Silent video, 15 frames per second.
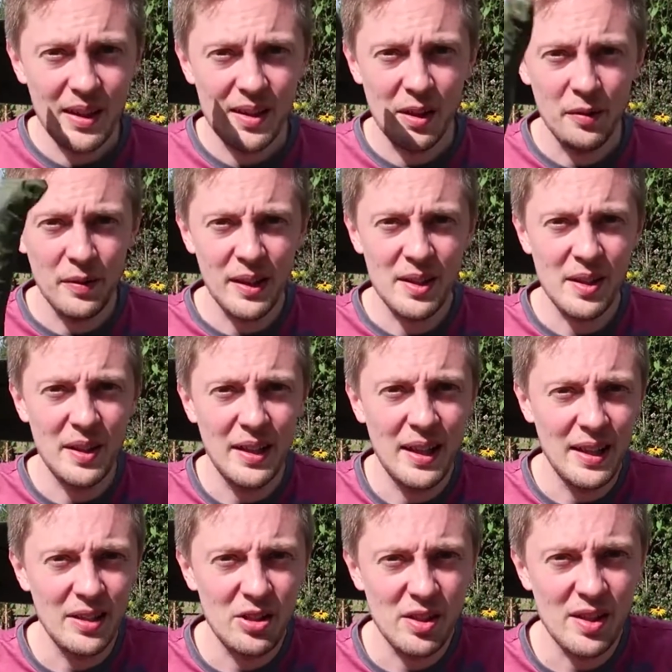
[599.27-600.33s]
So things like
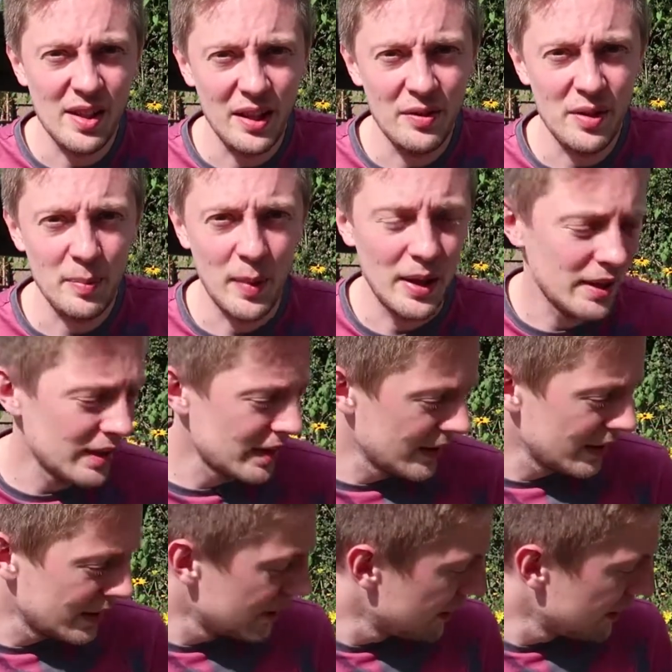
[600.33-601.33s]
that just save space.